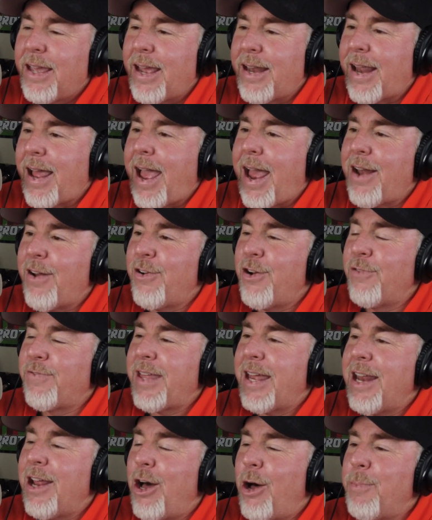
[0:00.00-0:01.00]
Yep. I don't know if
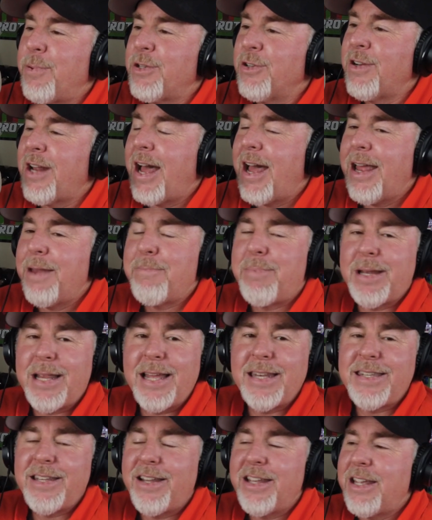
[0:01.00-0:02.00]
that helps or not, but
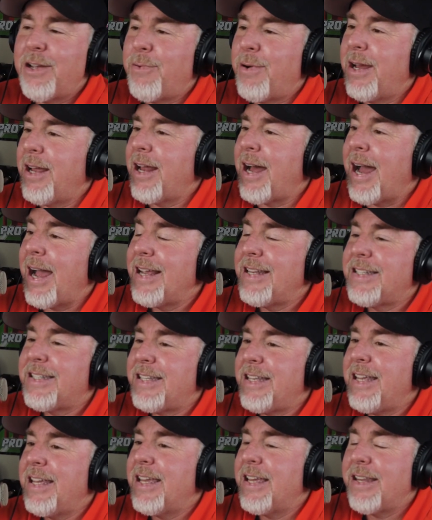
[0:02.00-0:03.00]
I tell you what, I
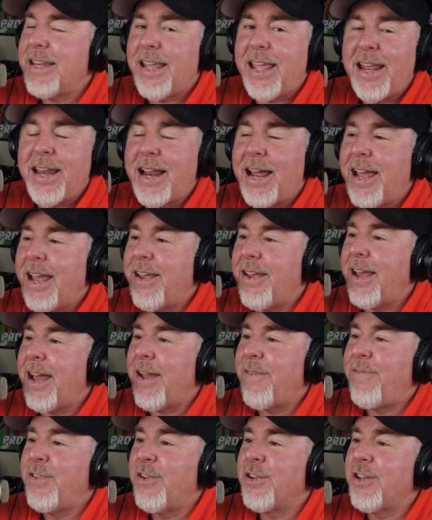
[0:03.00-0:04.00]
see it and
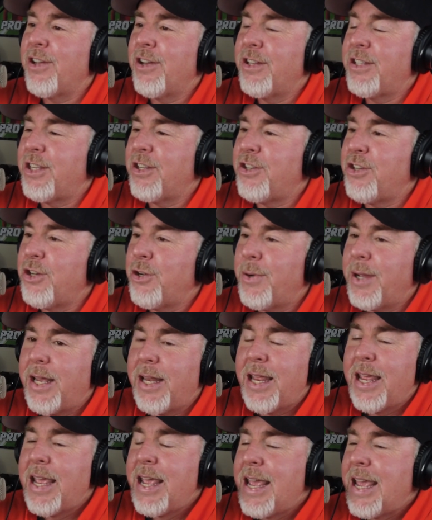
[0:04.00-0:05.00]
I feel good to do
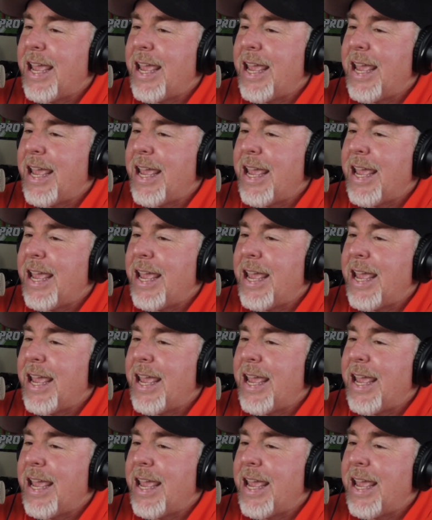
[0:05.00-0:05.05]
it.